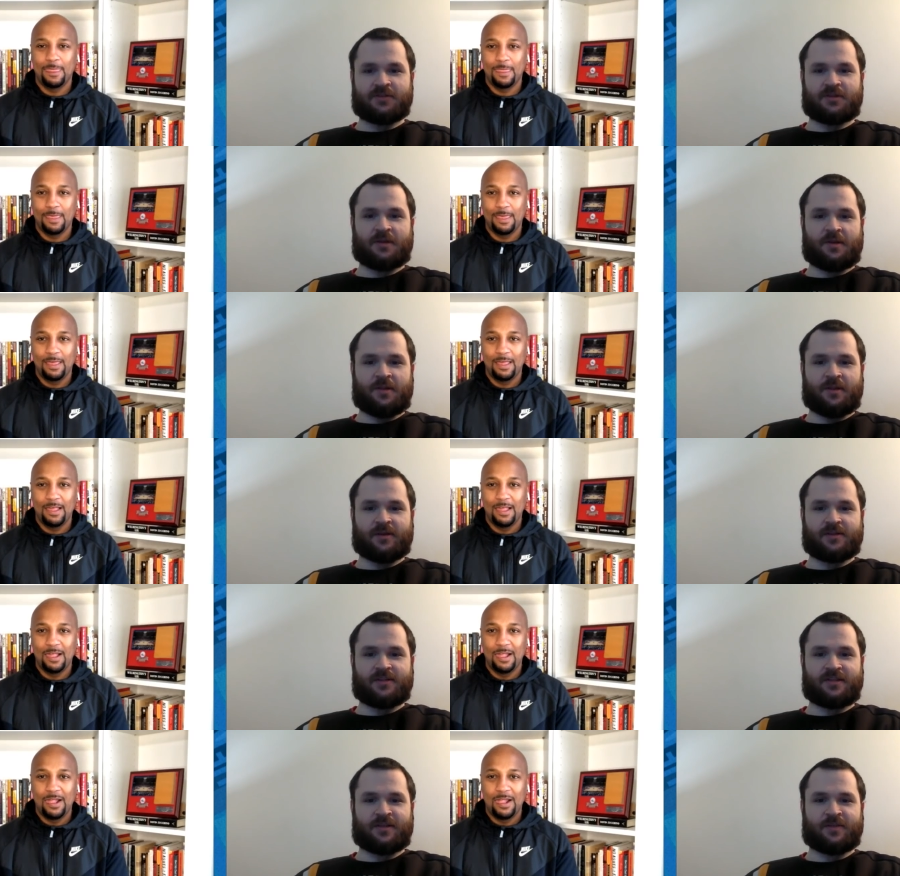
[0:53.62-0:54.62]
Speaker 1: uh, and they're a
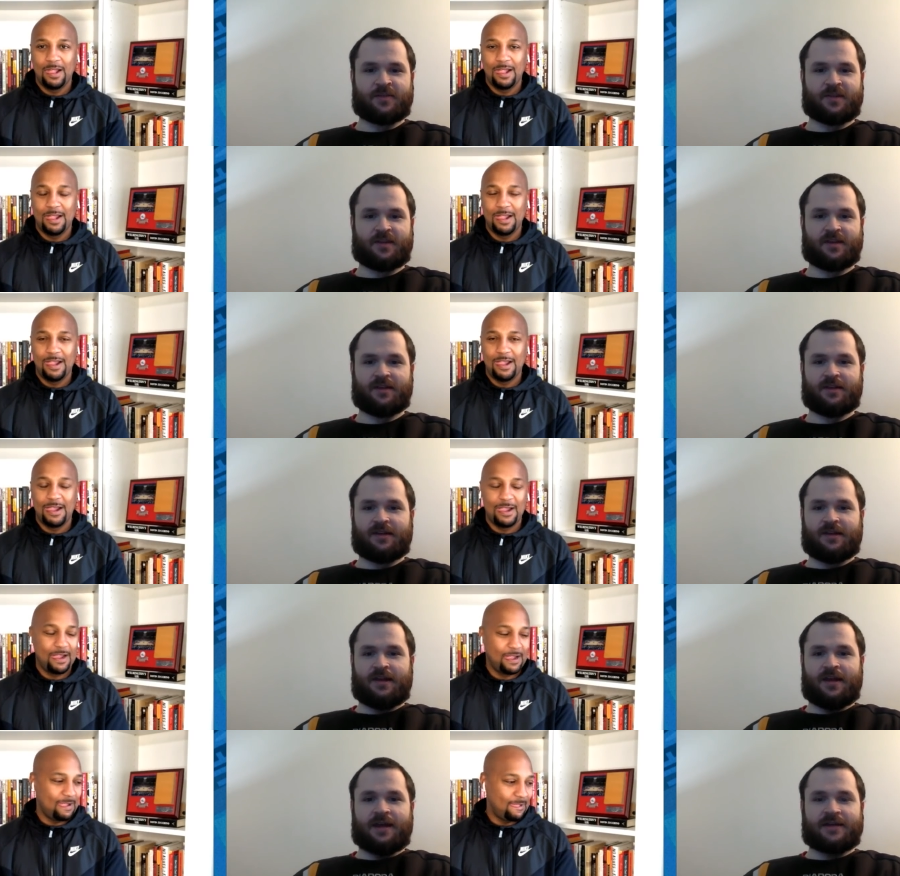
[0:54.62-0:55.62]
team that
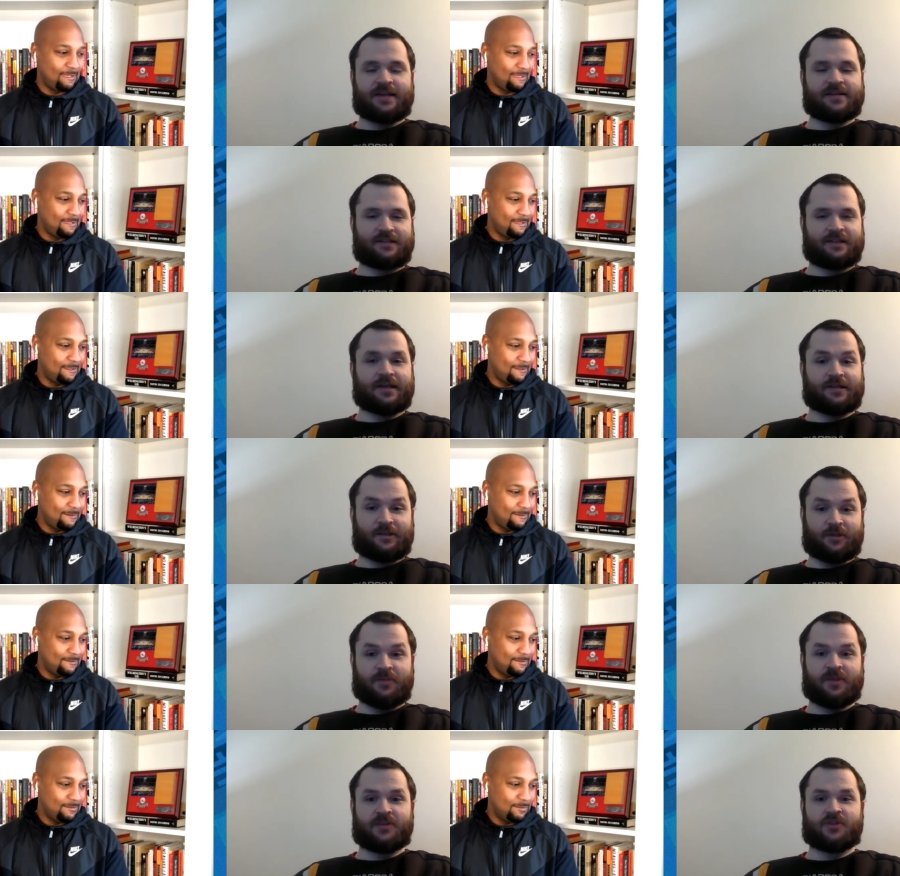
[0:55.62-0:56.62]
uh, tends to like a little
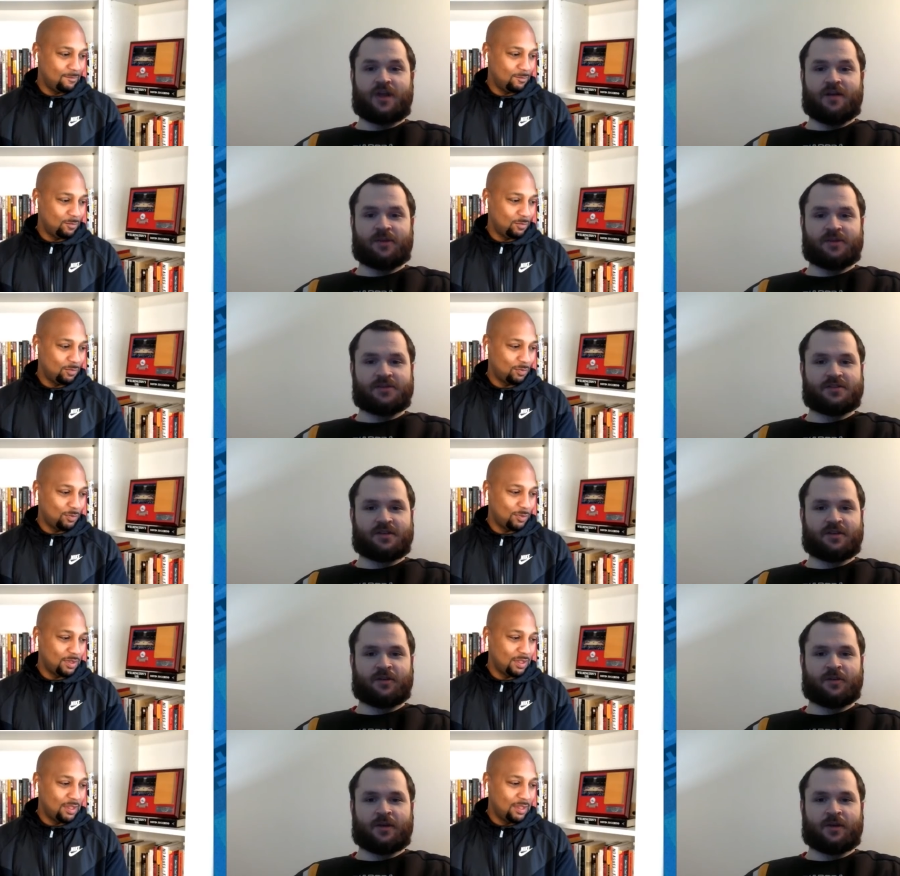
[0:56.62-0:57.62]
bit of drama.
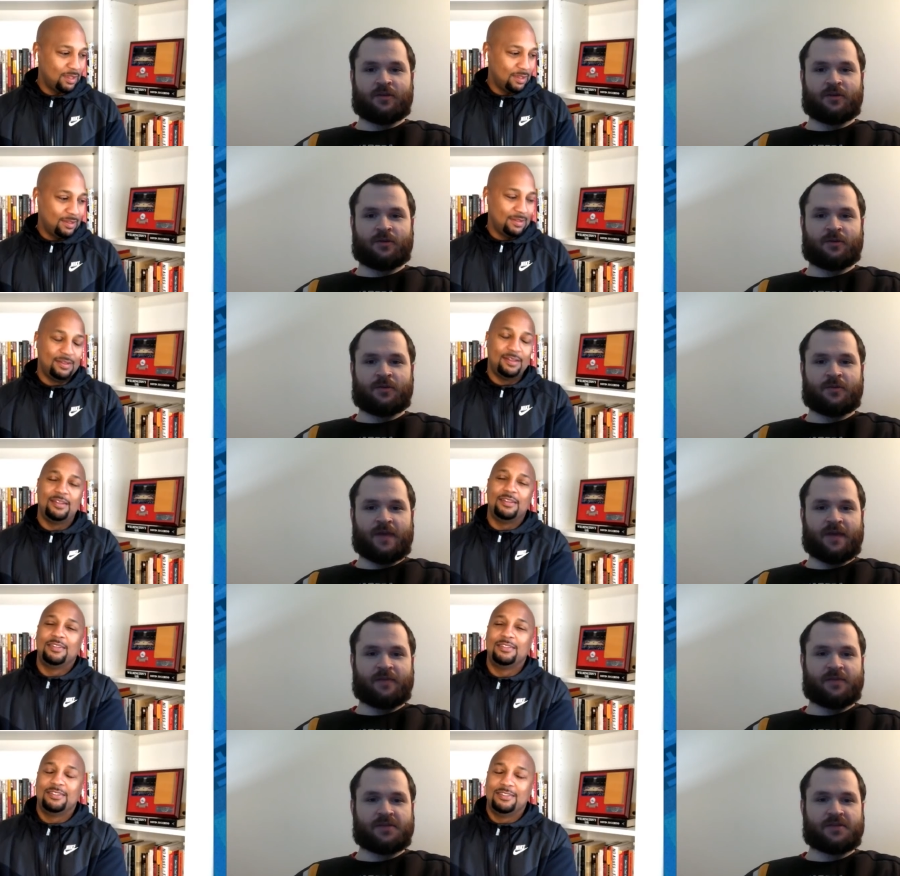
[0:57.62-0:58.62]
So uh, we're we're back in
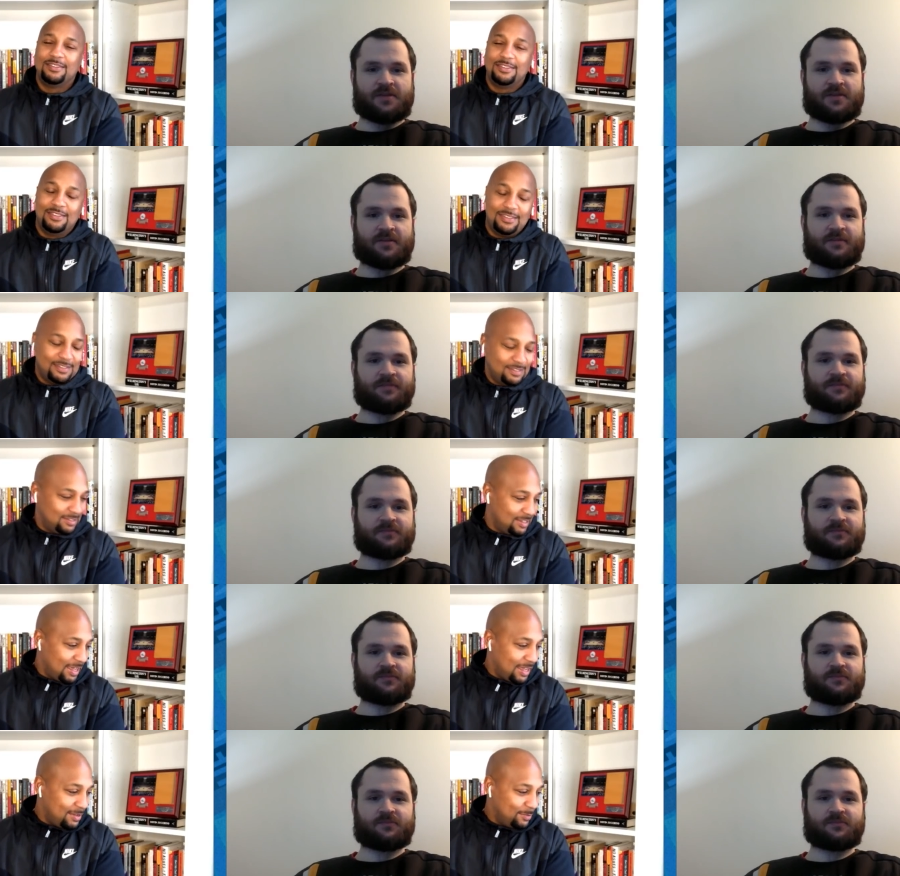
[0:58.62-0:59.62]
business.
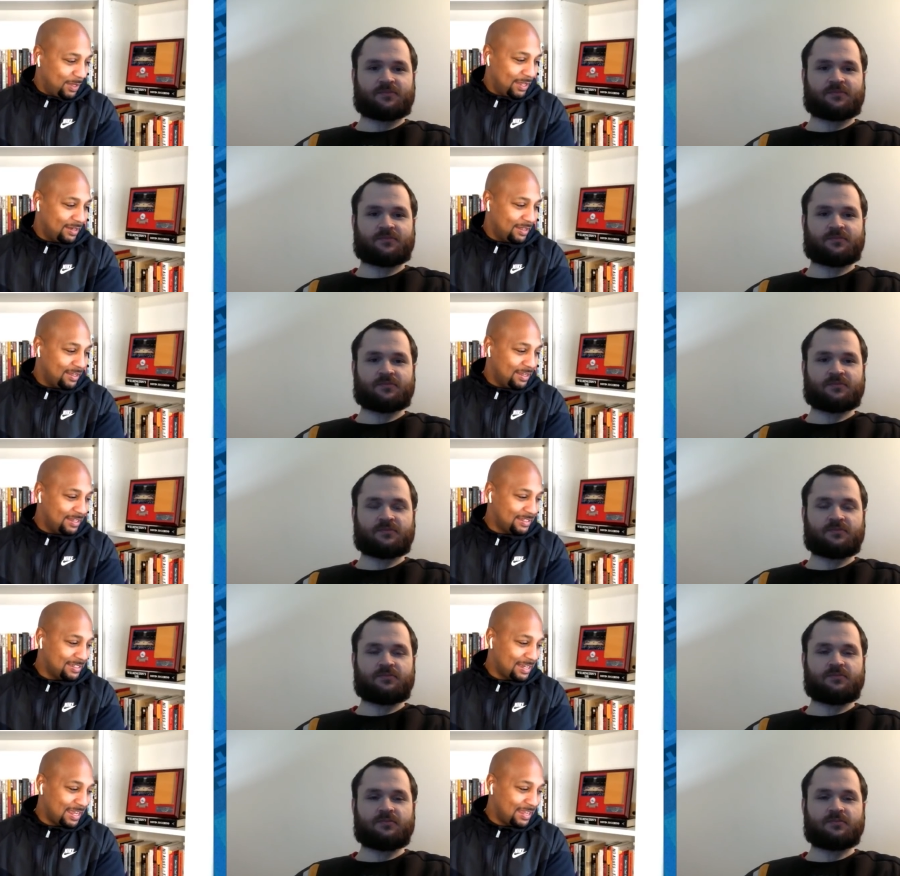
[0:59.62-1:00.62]
Speaker 2: Hey man, it's
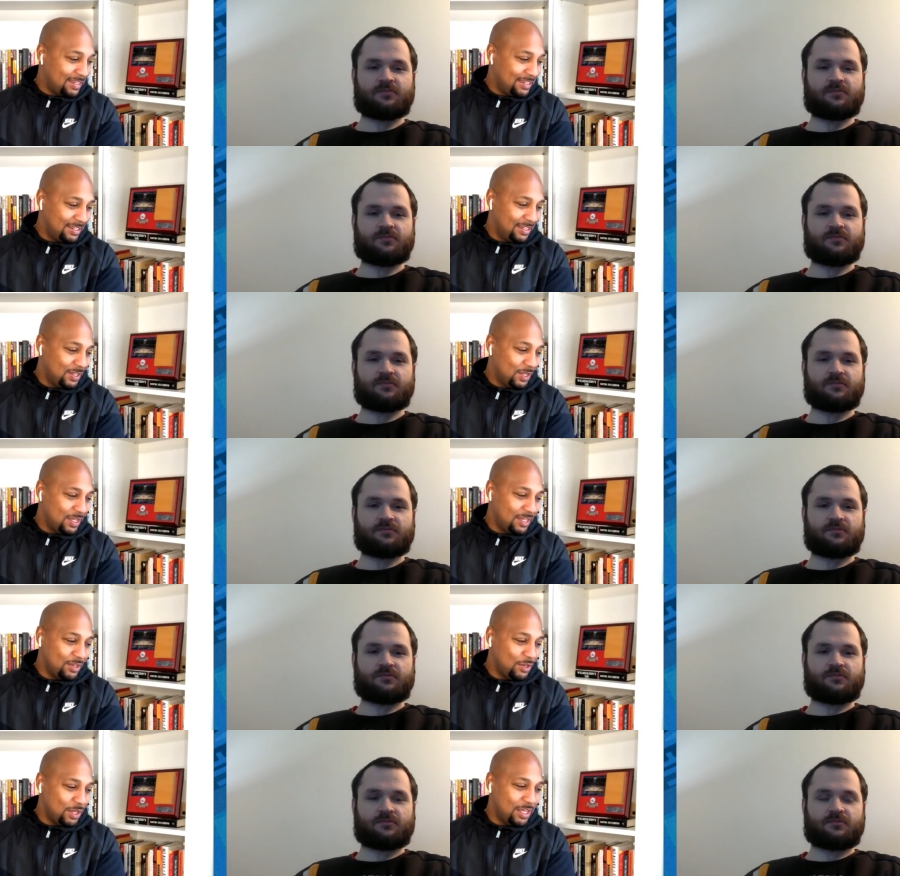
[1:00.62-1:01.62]
like
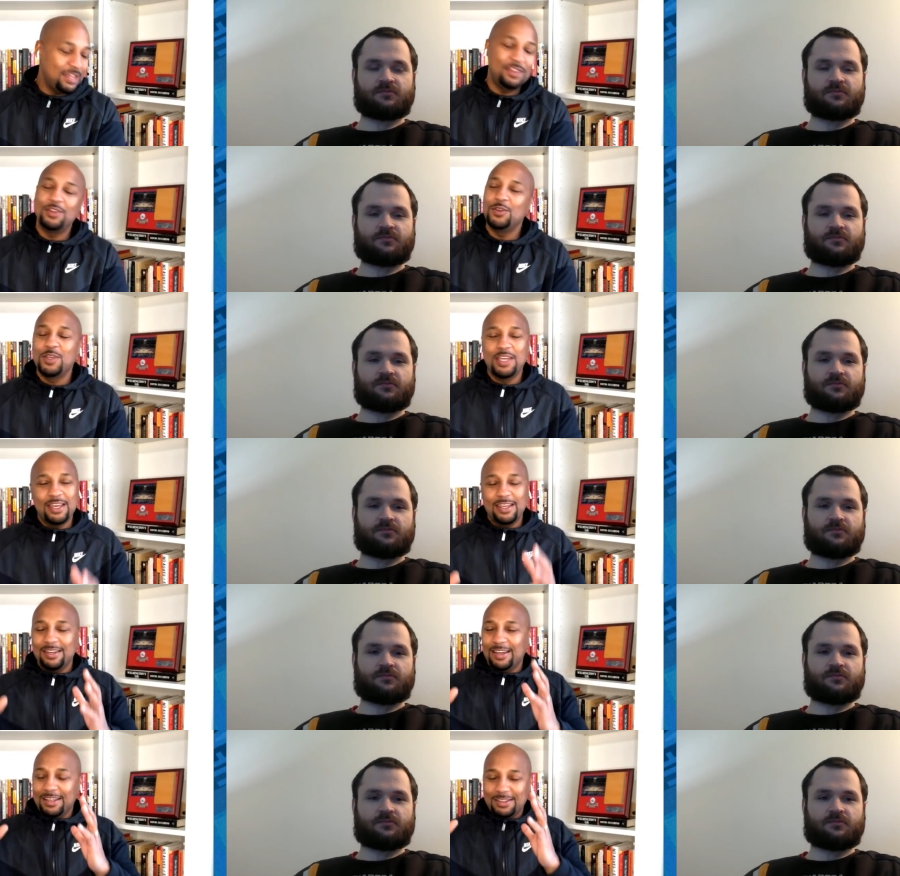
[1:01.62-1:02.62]
either you're getting
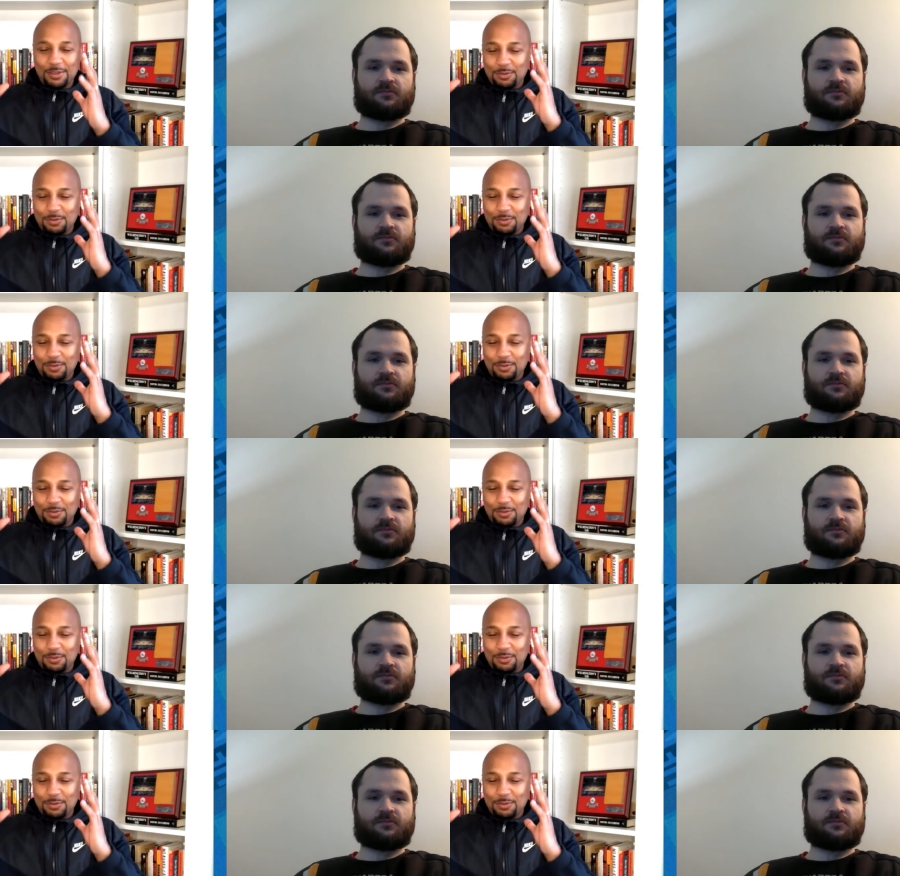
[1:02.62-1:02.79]
like the